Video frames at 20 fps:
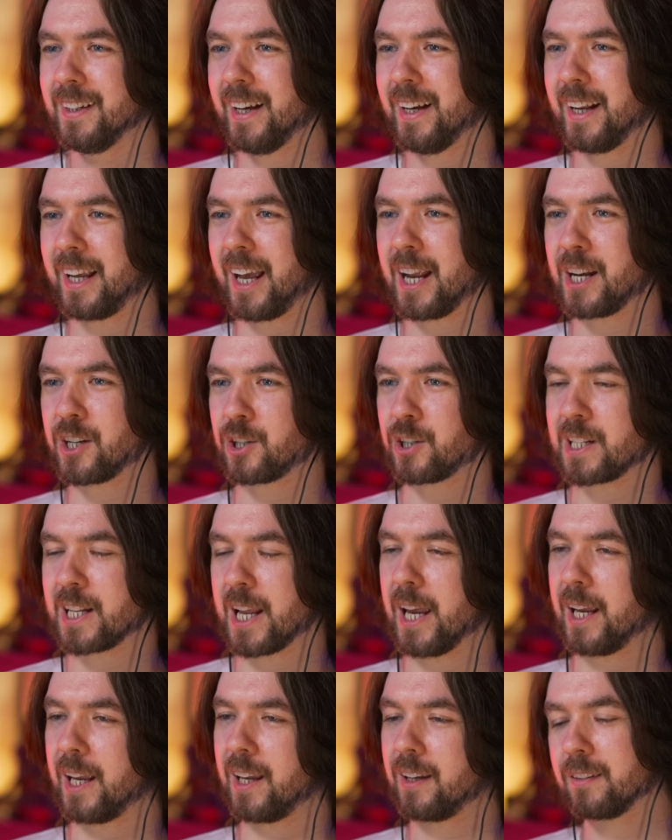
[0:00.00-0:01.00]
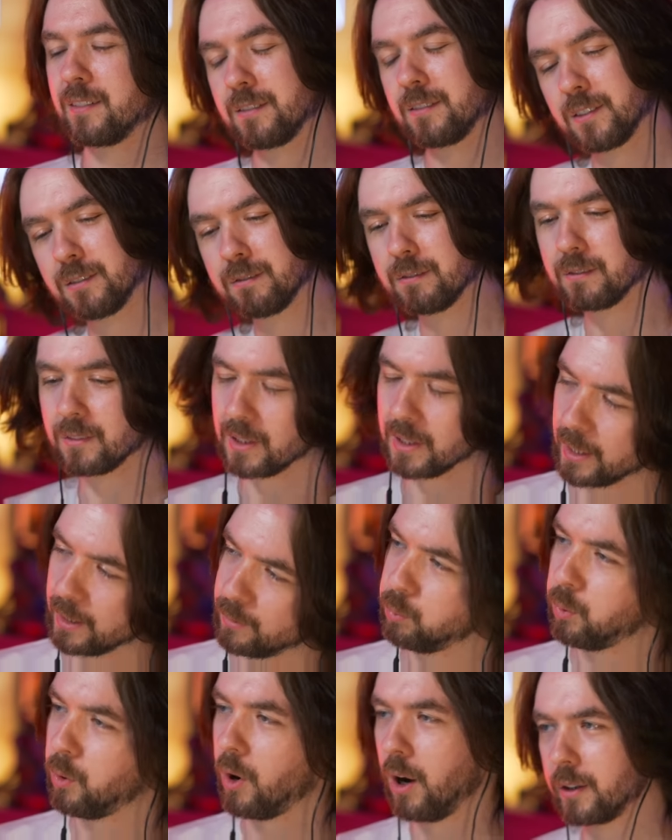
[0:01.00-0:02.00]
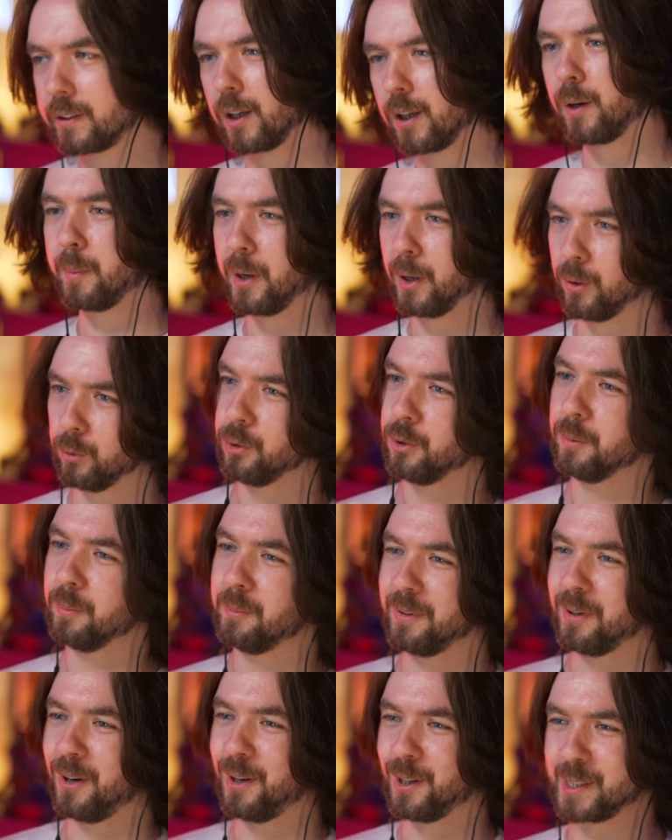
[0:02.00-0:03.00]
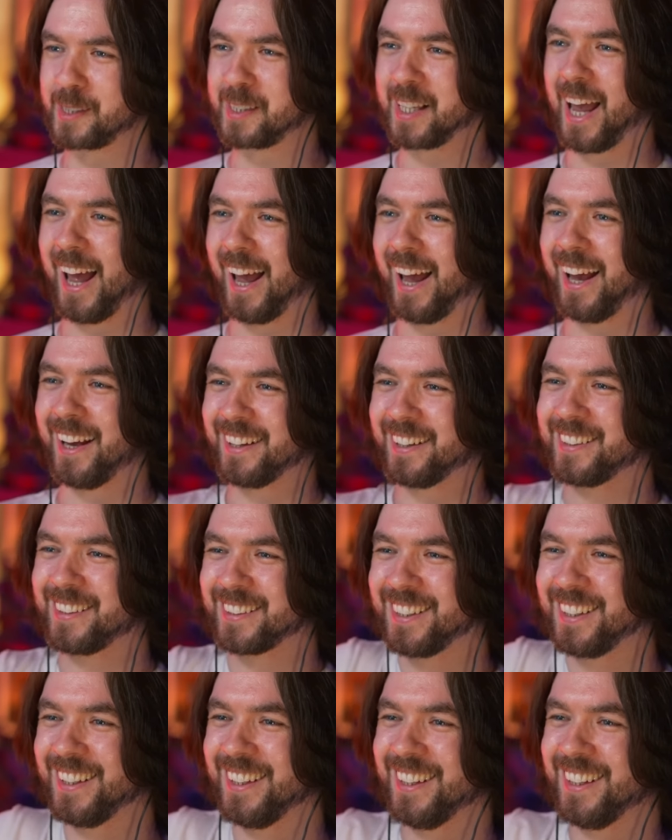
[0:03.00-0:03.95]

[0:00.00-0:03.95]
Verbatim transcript: And I kind of just like walked out of my room all sad.